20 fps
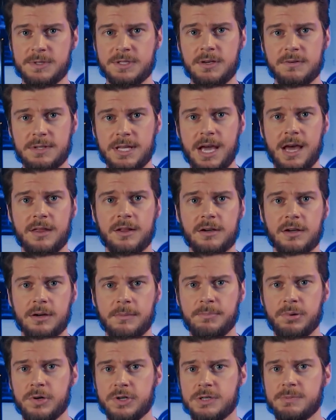So yeah, they're going
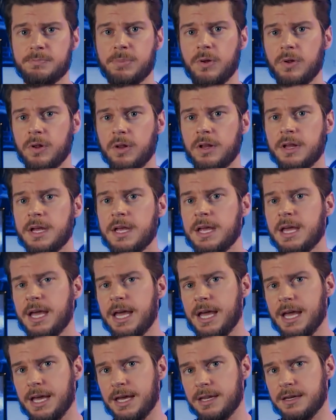to push, pull,
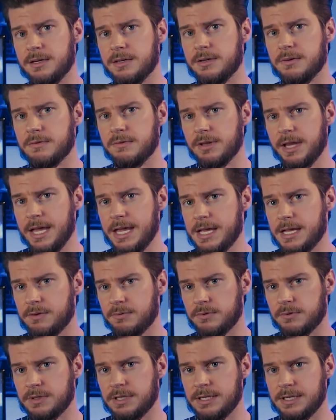and do leg
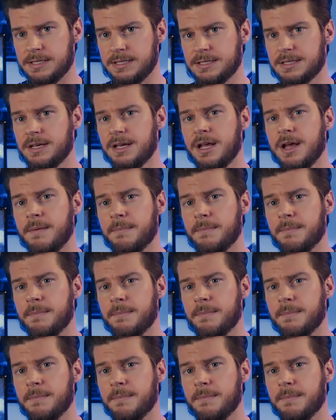routines,